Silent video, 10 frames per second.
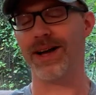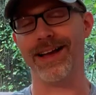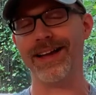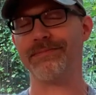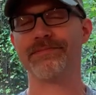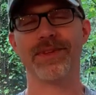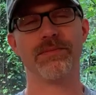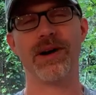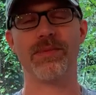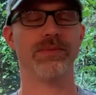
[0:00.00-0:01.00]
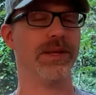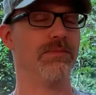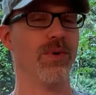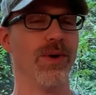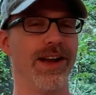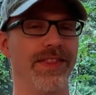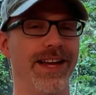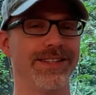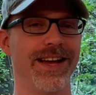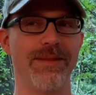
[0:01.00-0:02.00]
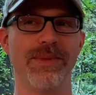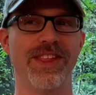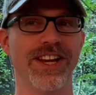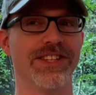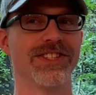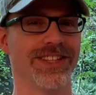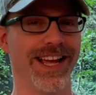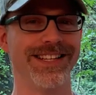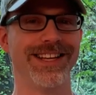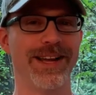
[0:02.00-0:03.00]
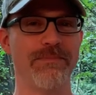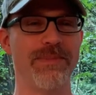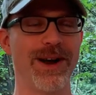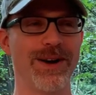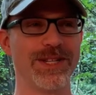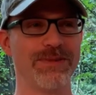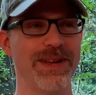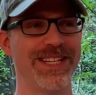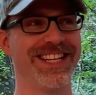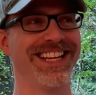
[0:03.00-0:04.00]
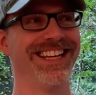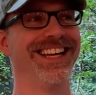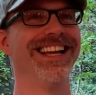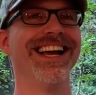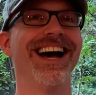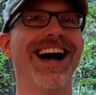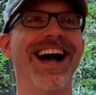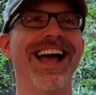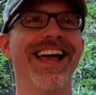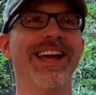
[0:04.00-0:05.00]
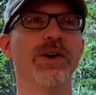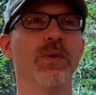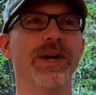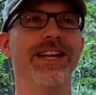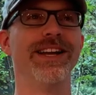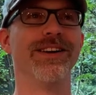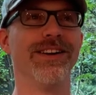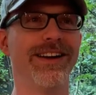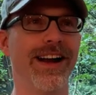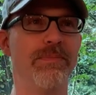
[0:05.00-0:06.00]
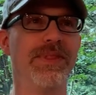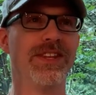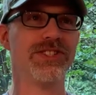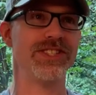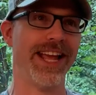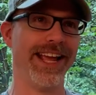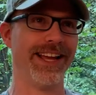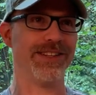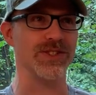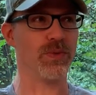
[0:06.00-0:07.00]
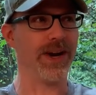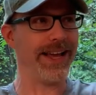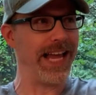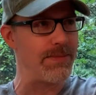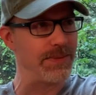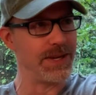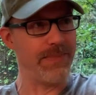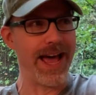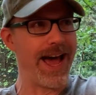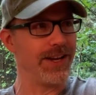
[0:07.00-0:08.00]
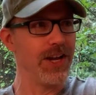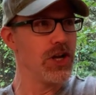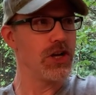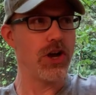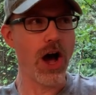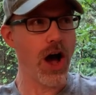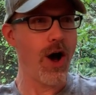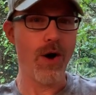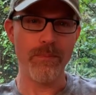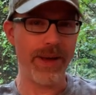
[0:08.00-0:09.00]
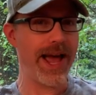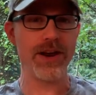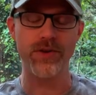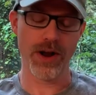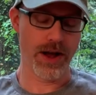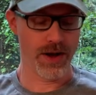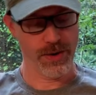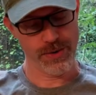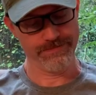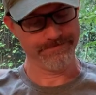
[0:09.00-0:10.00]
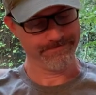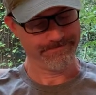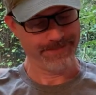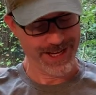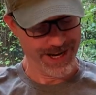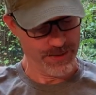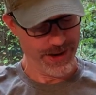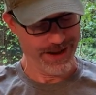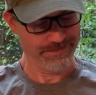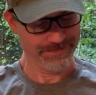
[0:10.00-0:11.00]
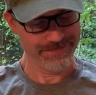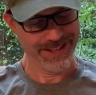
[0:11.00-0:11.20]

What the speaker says: my probably more at that time than a slight embarrassment, I would hear up in the stands when I came up to bat, go Pedro! Anyway,